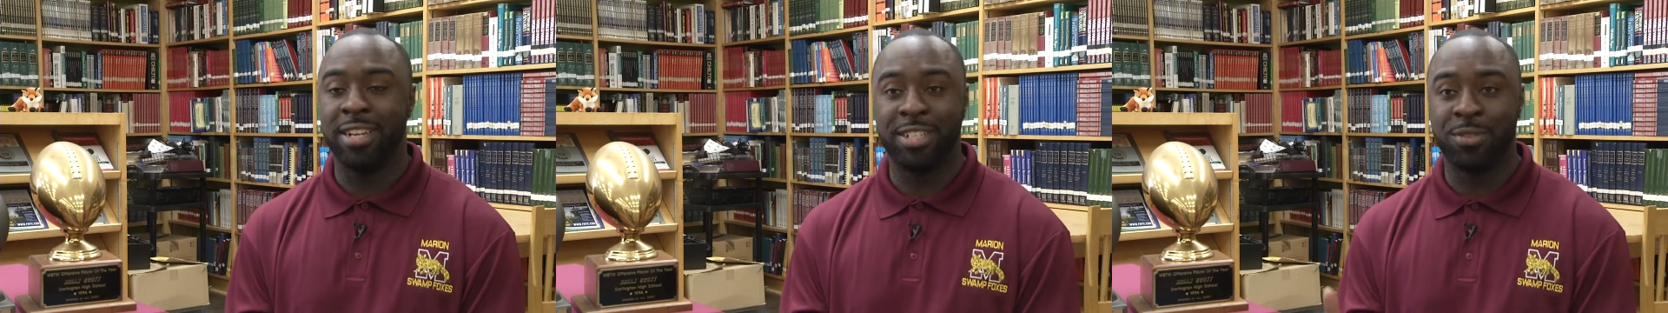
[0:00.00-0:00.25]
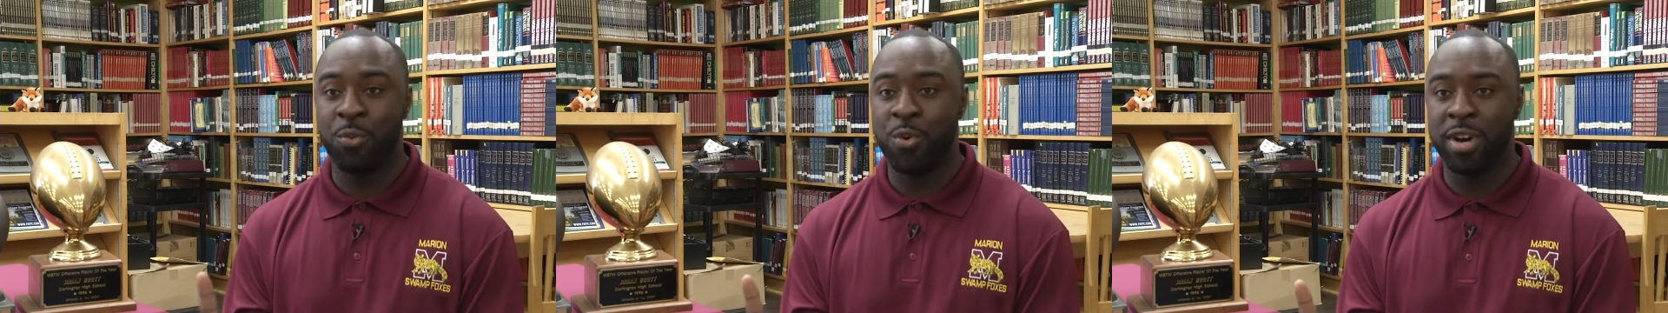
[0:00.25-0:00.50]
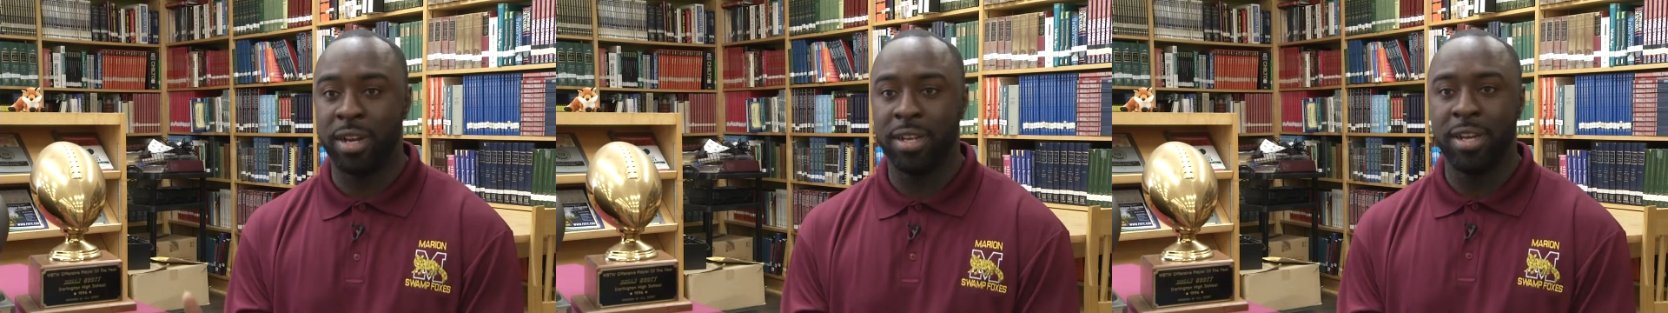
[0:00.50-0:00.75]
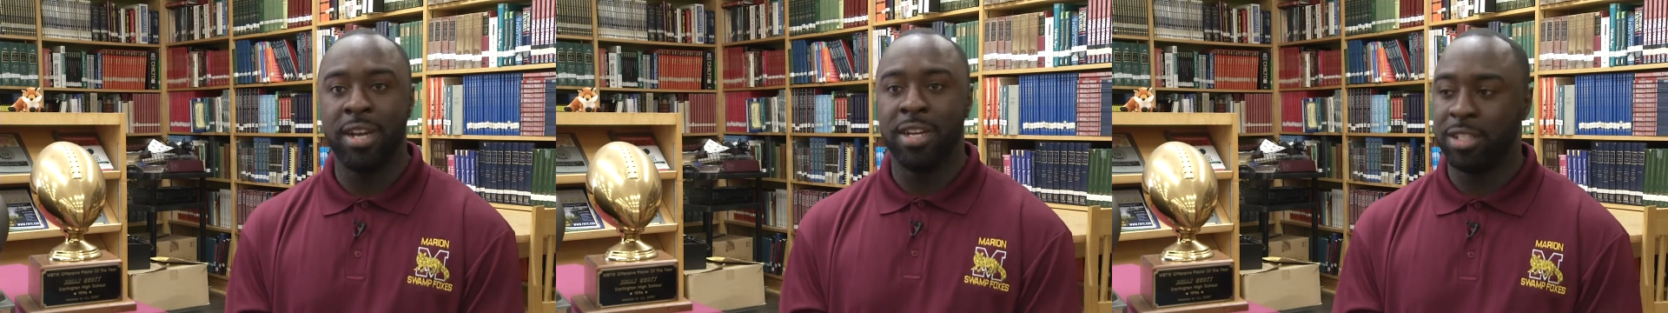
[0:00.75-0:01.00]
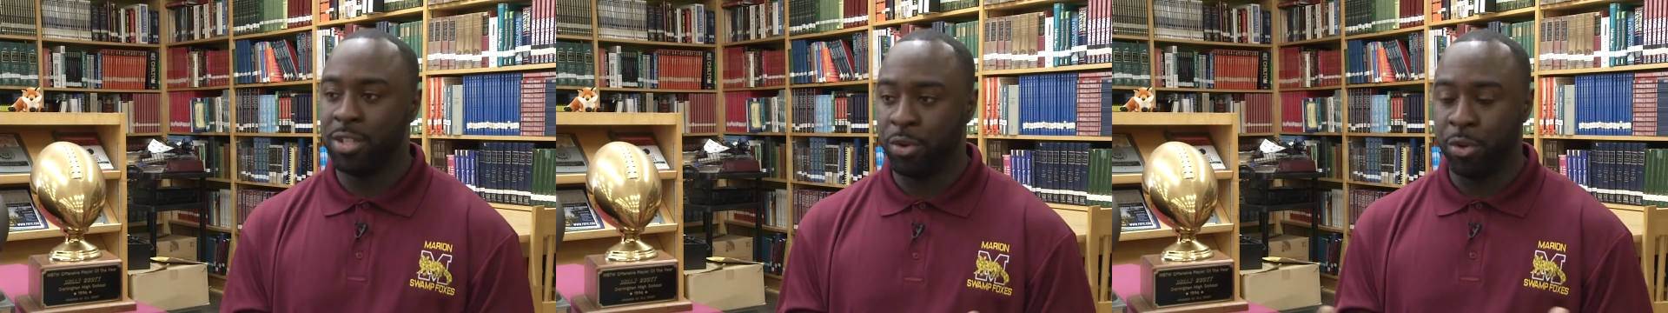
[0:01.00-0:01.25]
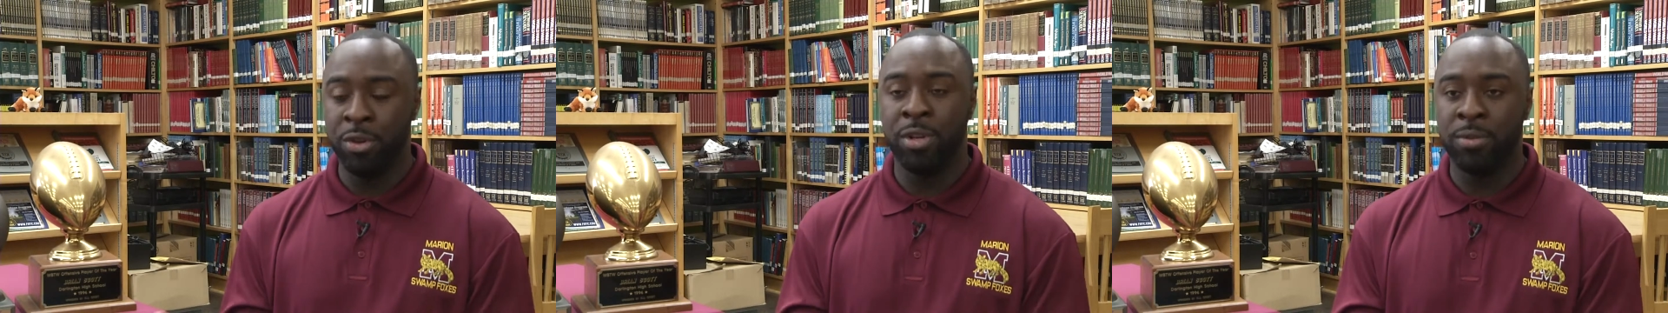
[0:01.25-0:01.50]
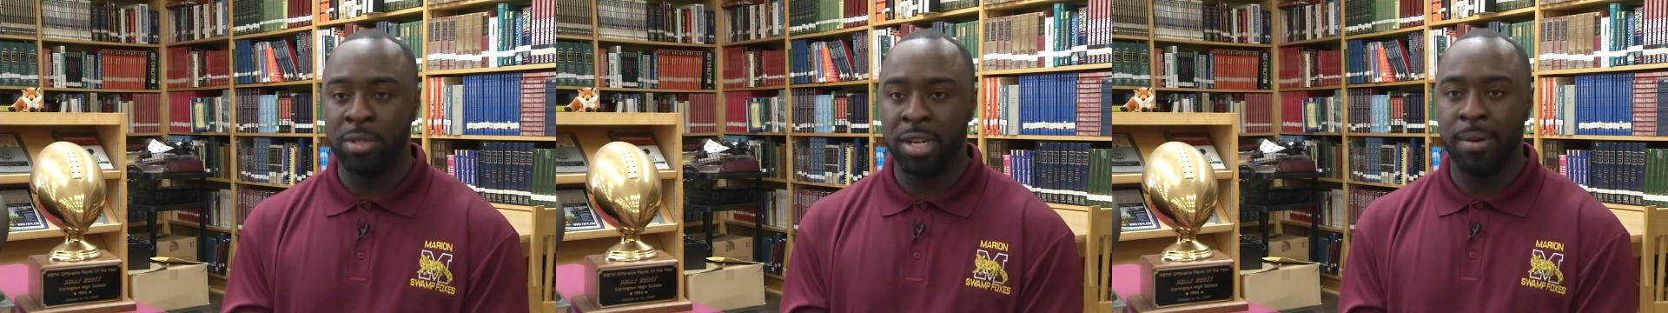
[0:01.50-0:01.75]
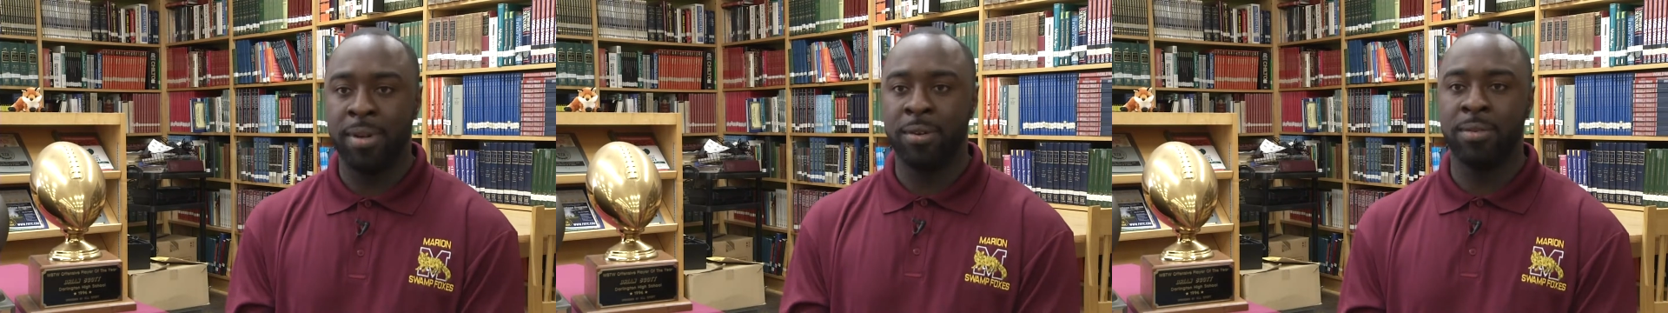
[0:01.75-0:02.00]
just one. So you do
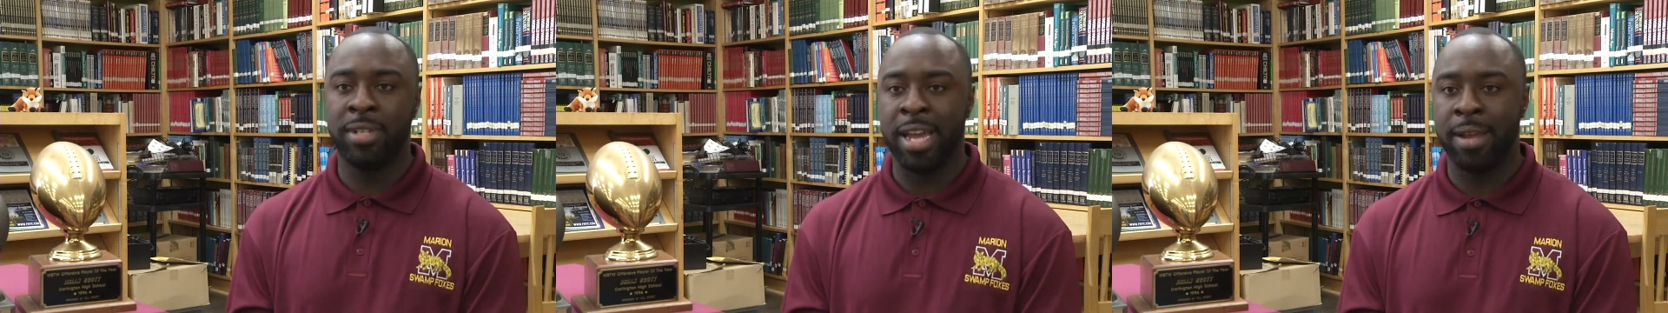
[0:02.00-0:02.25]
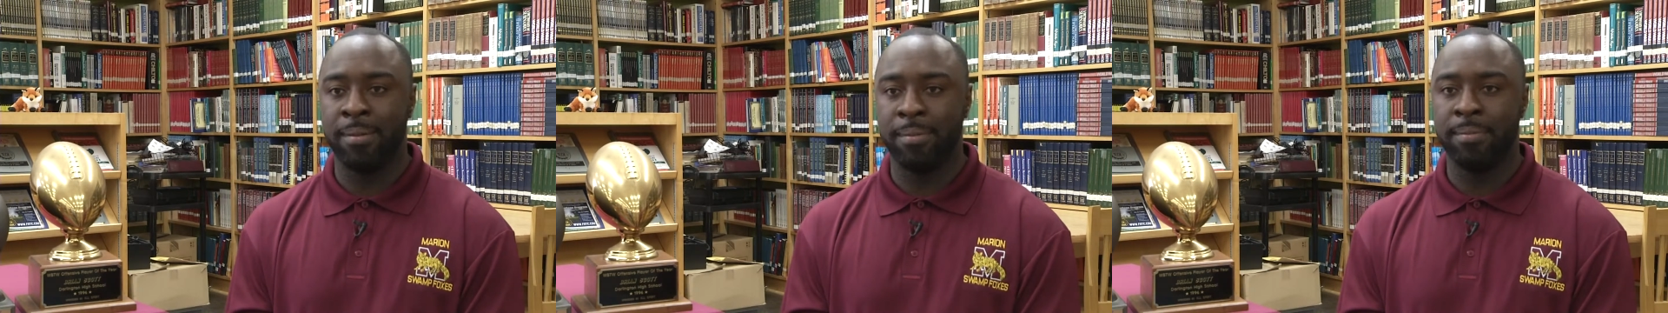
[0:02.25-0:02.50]
something on tape,